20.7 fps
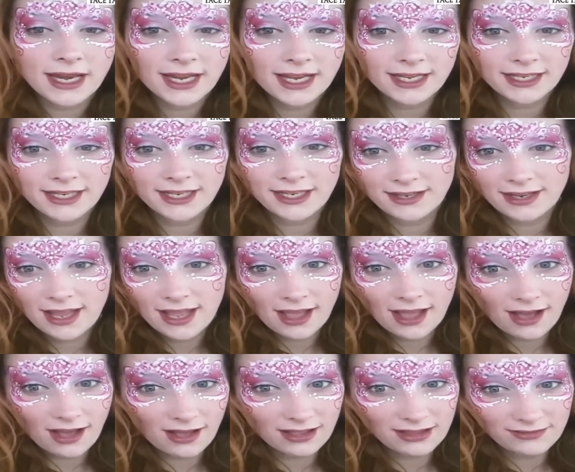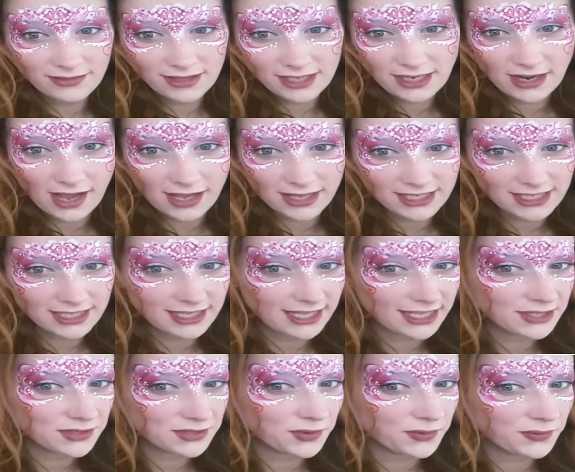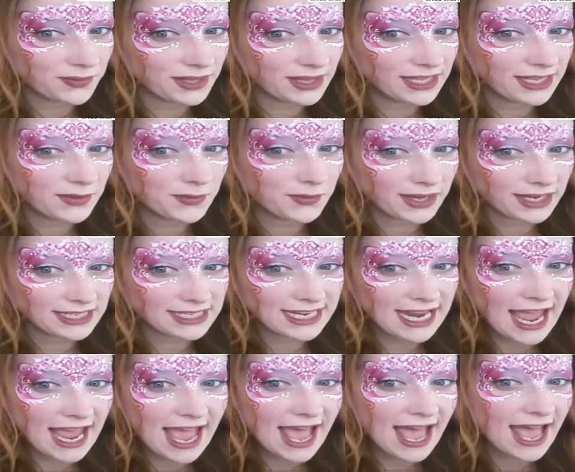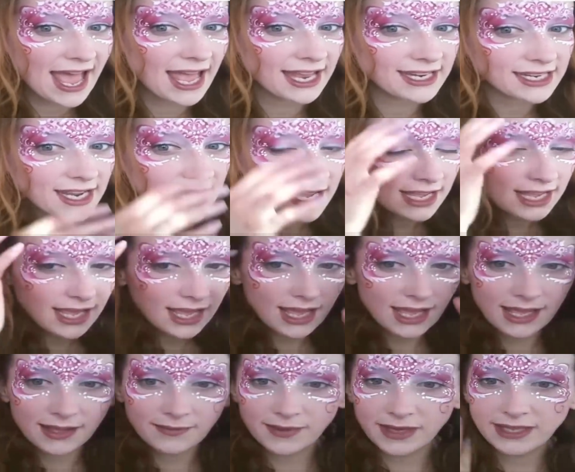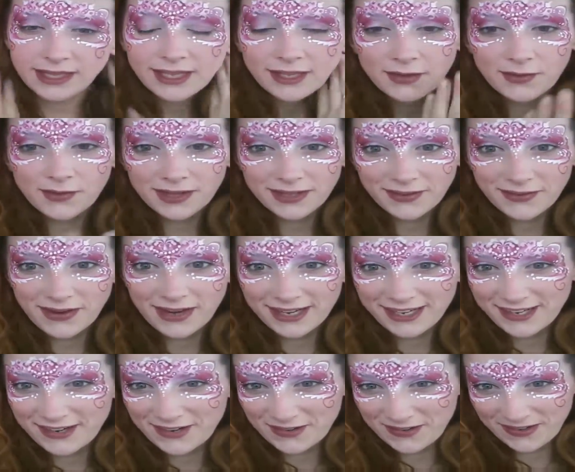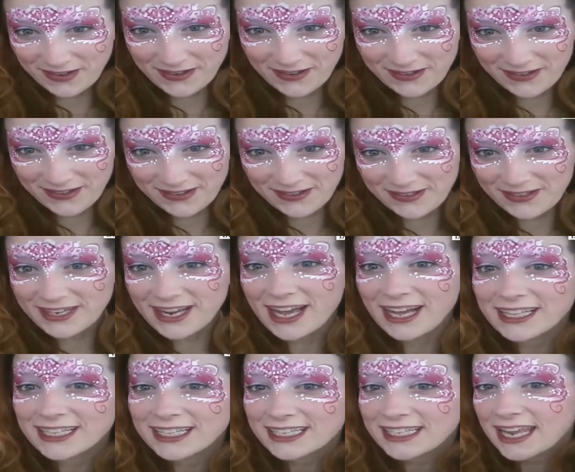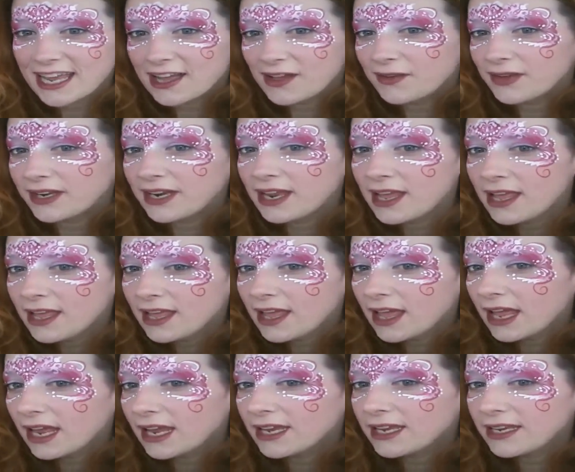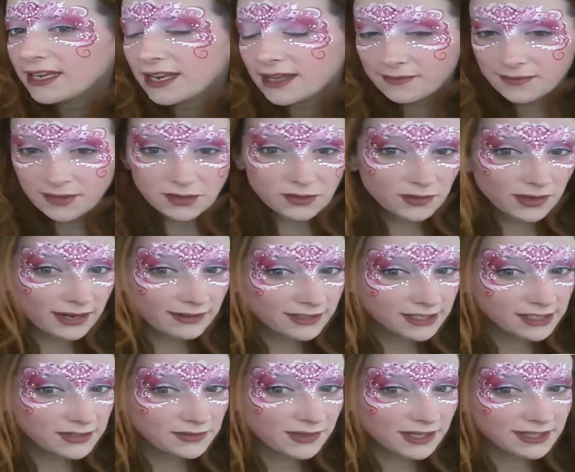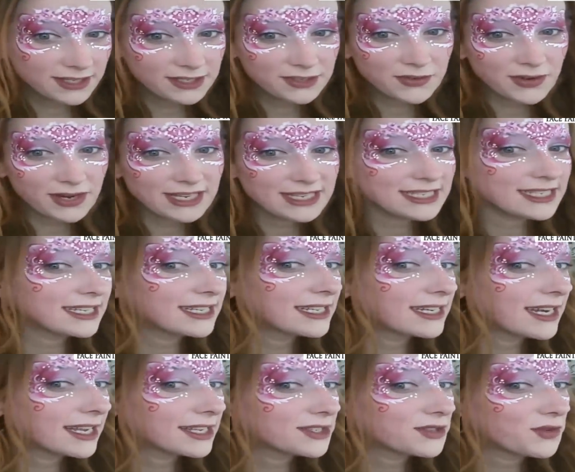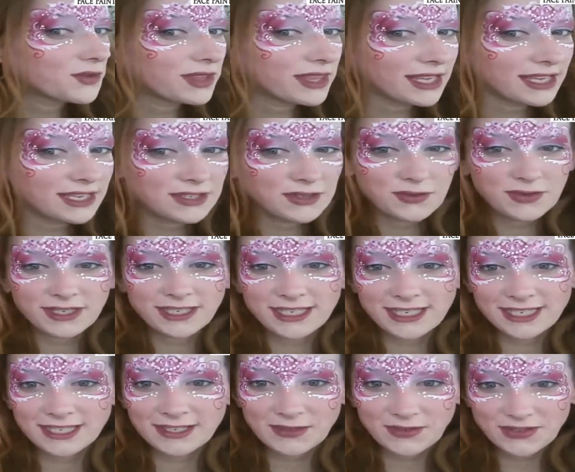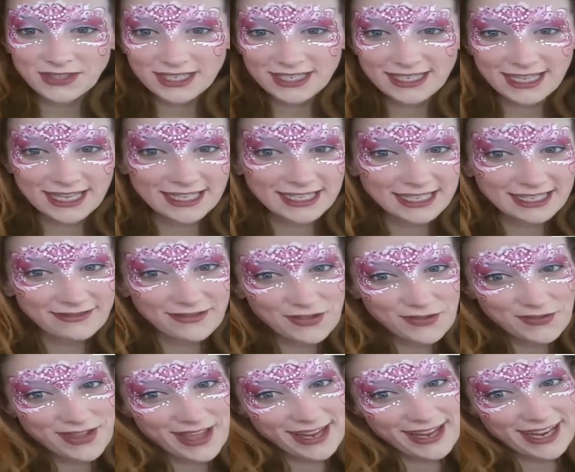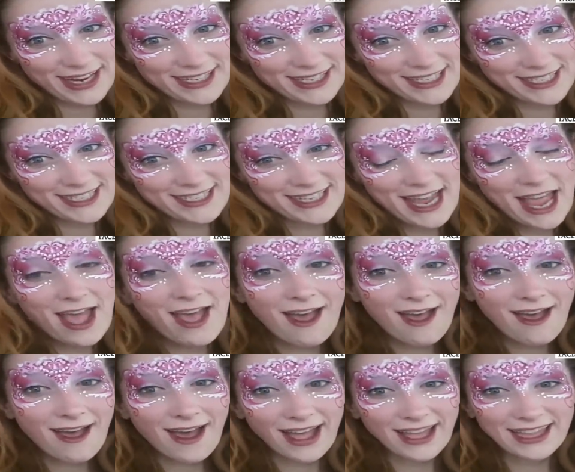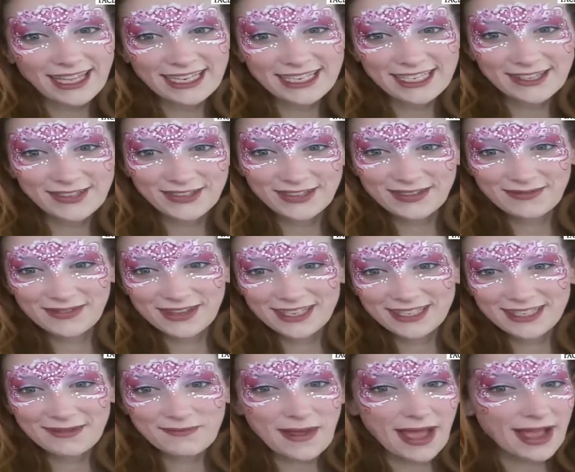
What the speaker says: and all of the dots and things were really quick to add. I think you all know how to do dots now, and you don't have to do all the tracing and extra things. You can just use the stencil if you like. I like to use them as a